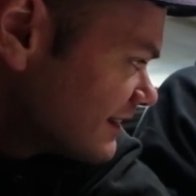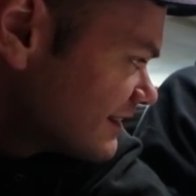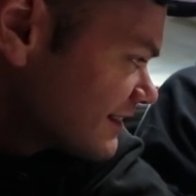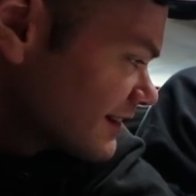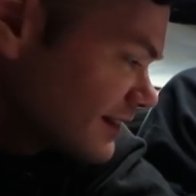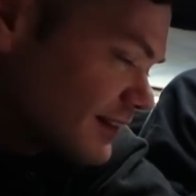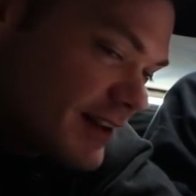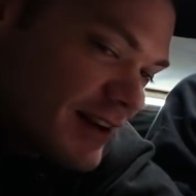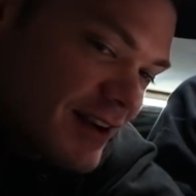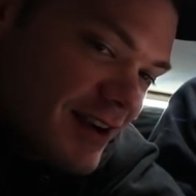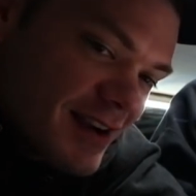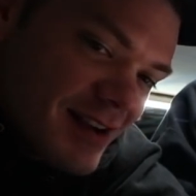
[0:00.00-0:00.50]
it's
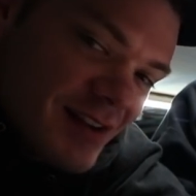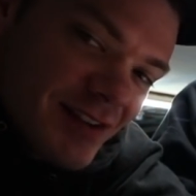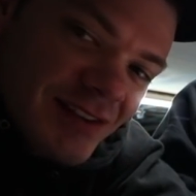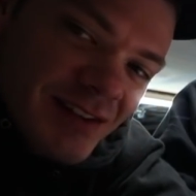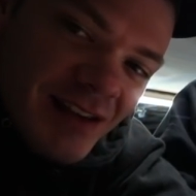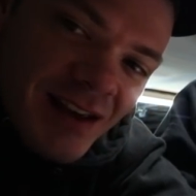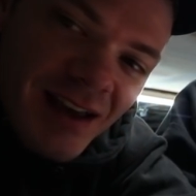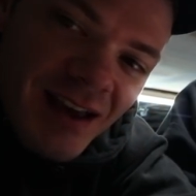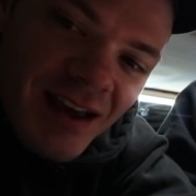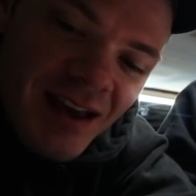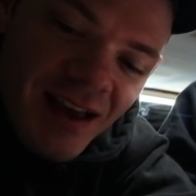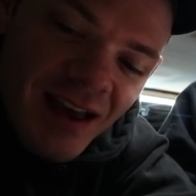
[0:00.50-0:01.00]
hilarious.
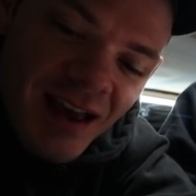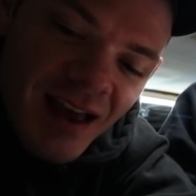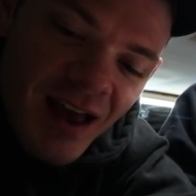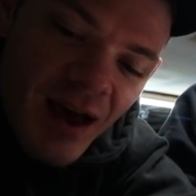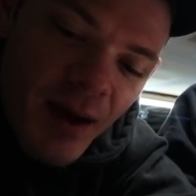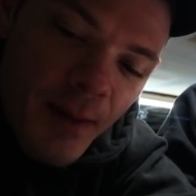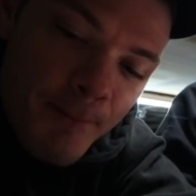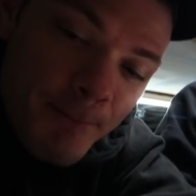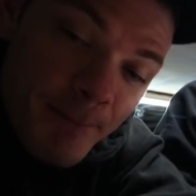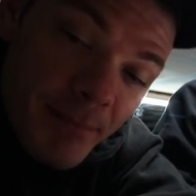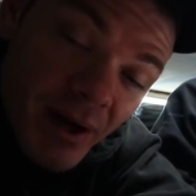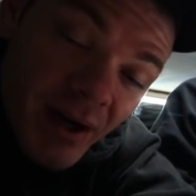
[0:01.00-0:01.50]

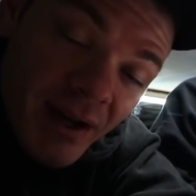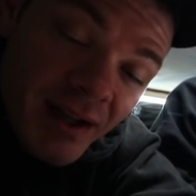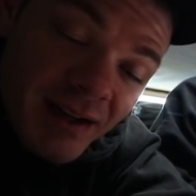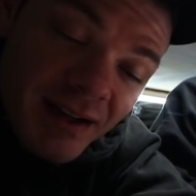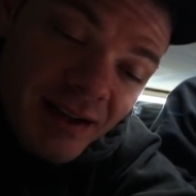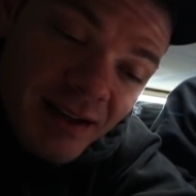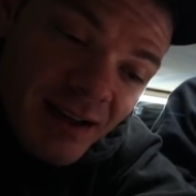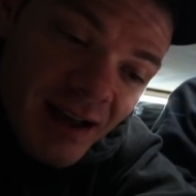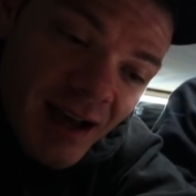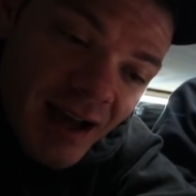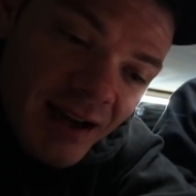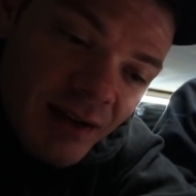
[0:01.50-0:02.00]
But
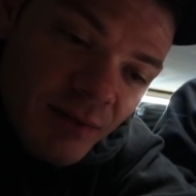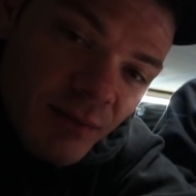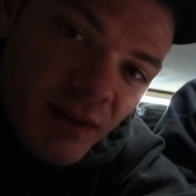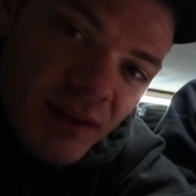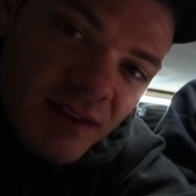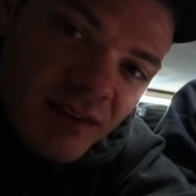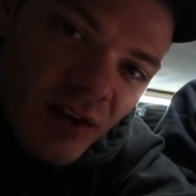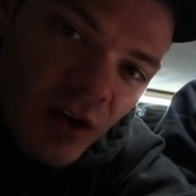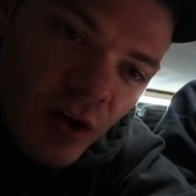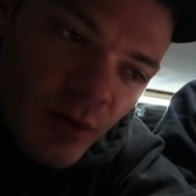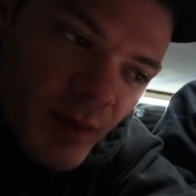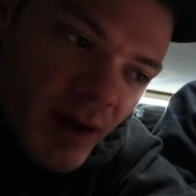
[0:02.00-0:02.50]
I didn't
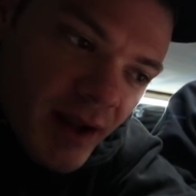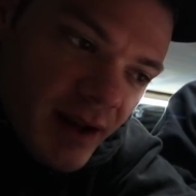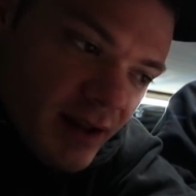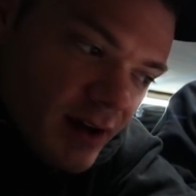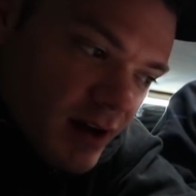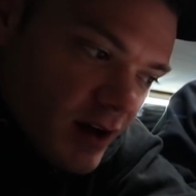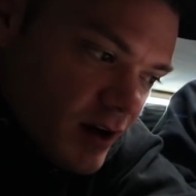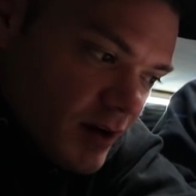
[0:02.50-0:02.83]
really talk about it.